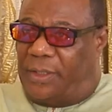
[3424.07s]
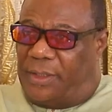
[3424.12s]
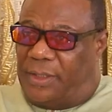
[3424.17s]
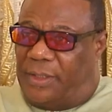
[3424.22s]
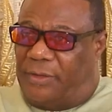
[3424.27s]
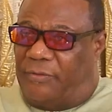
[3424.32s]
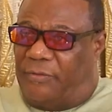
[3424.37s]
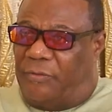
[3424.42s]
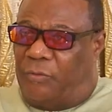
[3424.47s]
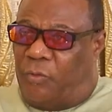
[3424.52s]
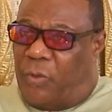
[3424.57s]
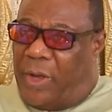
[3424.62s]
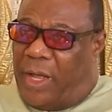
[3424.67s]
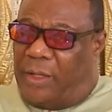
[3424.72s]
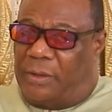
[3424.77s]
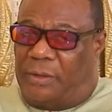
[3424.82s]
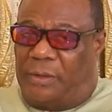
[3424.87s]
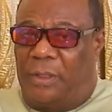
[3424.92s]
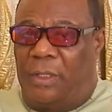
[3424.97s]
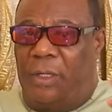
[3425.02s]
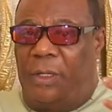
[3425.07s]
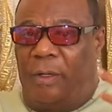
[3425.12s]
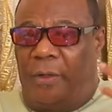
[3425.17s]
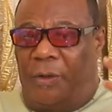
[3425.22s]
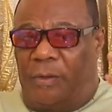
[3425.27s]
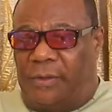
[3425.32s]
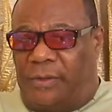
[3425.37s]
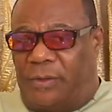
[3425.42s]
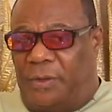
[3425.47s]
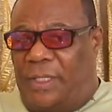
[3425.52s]
They did well
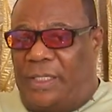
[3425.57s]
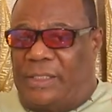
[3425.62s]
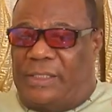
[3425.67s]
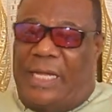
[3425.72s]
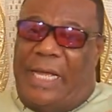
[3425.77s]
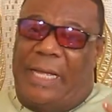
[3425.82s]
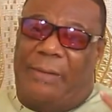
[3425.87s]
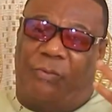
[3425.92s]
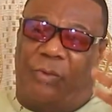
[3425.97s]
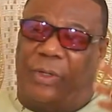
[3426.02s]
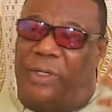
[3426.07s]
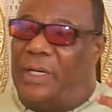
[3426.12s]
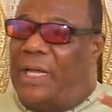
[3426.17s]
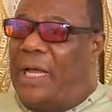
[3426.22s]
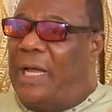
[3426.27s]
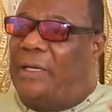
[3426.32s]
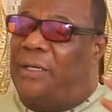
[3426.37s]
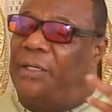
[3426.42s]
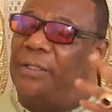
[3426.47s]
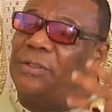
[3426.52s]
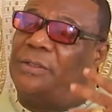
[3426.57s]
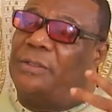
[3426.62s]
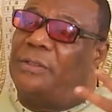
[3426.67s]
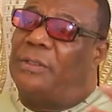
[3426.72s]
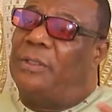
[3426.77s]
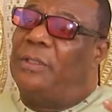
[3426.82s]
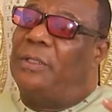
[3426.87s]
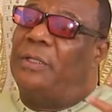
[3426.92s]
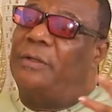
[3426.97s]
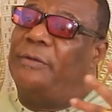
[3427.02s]
until the time when
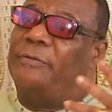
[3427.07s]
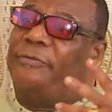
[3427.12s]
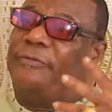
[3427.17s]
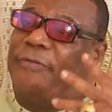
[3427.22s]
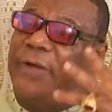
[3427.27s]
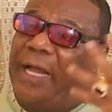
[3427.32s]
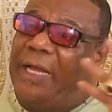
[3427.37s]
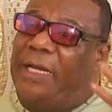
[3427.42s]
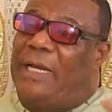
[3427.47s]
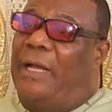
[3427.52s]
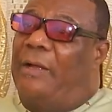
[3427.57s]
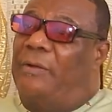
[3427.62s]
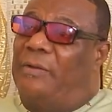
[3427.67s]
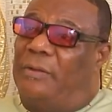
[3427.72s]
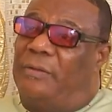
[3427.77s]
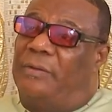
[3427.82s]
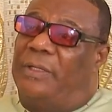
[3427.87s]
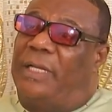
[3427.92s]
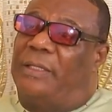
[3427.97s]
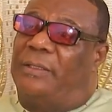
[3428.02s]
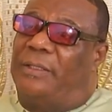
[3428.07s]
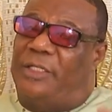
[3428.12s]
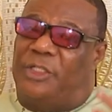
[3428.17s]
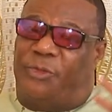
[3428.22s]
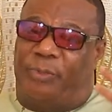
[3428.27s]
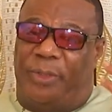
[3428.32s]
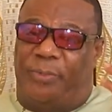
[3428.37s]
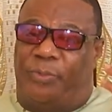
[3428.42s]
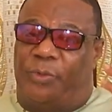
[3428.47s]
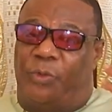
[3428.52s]
others find out that
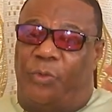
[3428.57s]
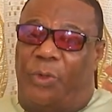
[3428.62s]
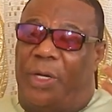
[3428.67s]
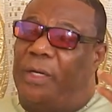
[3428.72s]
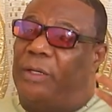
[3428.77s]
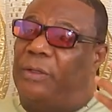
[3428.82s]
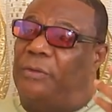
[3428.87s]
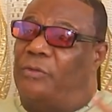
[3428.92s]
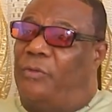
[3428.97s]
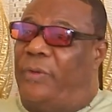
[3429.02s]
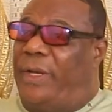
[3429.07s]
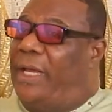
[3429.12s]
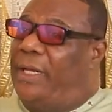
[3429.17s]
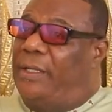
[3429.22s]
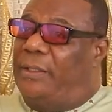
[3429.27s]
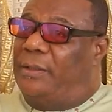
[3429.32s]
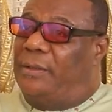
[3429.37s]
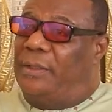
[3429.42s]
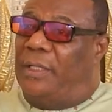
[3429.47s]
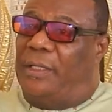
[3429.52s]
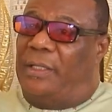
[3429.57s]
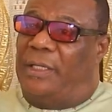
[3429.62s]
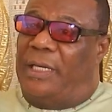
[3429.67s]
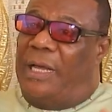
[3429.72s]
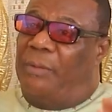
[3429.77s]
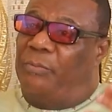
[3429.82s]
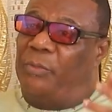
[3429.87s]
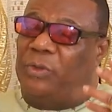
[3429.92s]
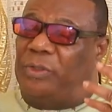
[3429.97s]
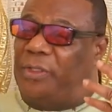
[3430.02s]
these people weren't real and
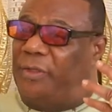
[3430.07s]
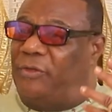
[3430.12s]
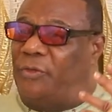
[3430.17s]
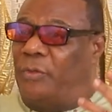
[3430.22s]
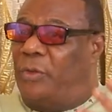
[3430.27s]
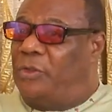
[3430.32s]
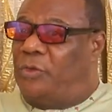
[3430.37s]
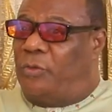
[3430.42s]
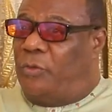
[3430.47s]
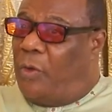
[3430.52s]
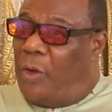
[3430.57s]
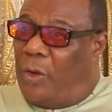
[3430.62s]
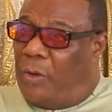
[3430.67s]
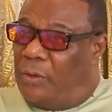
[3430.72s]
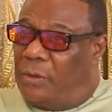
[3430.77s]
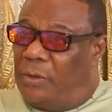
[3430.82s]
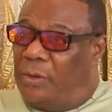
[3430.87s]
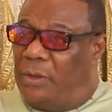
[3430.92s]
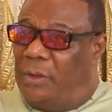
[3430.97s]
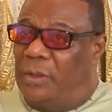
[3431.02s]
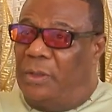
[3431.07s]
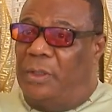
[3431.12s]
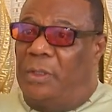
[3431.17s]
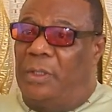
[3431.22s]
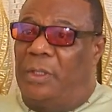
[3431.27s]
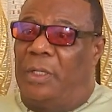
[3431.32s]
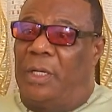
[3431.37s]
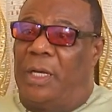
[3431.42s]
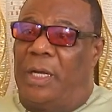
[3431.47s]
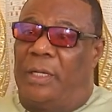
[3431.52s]
their motives was wrong,
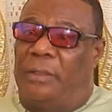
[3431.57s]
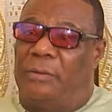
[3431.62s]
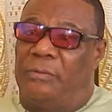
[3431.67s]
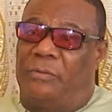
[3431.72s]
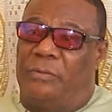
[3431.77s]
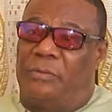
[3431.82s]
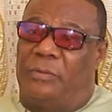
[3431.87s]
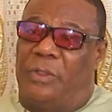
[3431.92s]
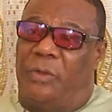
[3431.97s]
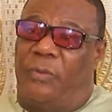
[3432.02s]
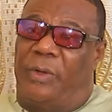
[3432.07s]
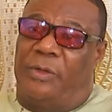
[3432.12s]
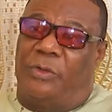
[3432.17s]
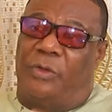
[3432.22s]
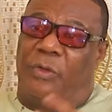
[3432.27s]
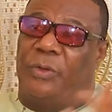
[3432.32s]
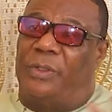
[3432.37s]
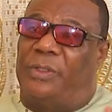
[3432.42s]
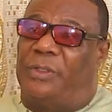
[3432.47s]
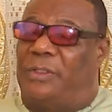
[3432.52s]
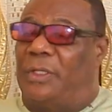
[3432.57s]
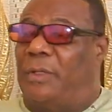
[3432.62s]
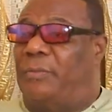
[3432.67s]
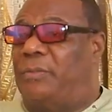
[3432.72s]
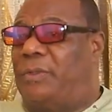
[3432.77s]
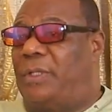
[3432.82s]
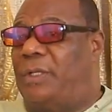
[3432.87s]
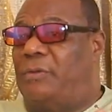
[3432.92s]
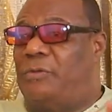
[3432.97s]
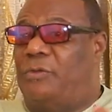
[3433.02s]
and they were doing
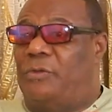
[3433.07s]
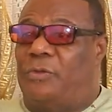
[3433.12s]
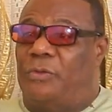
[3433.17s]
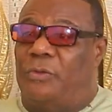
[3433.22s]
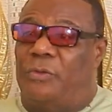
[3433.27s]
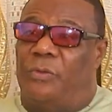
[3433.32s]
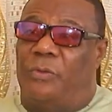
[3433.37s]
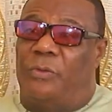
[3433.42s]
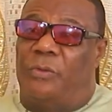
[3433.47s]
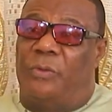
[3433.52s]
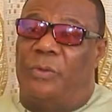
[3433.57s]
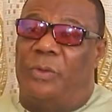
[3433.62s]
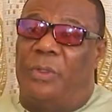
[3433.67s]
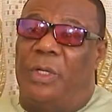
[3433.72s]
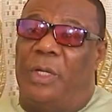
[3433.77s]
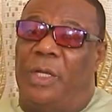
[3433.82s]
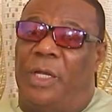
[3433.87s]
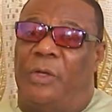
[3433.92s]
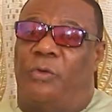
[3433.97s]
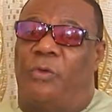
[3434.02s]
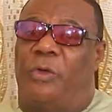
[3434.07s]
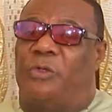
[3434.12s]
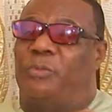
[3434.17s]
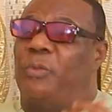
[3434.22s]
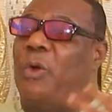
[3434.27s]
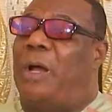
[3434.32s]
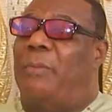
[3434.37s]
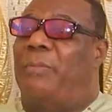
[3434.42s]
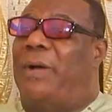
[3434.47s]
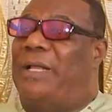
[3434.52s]
something to... It was
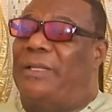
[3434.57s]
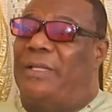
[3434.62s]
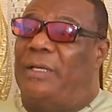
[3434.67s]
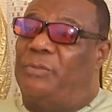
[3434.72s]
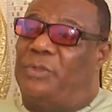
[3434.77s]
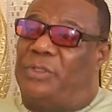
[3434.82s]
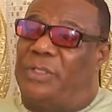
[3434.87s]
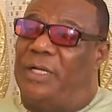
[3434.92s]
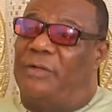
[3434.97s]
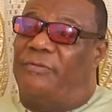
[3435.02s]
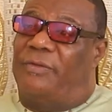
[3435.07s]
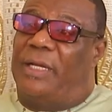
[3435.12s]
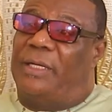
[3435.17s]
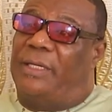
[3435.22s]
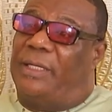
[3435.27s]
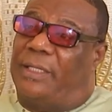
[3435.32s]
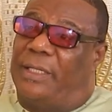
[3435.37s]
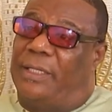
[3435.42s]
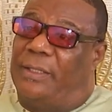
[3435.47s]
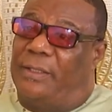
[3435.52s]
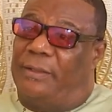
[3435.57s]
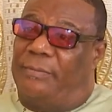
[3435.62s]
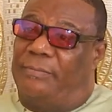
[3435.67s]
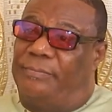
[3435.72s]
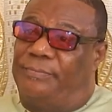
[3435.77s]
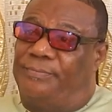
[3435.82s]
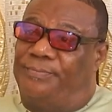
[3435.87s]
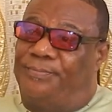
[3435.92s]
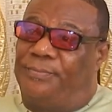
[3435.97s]
more about themselves than the kingdom.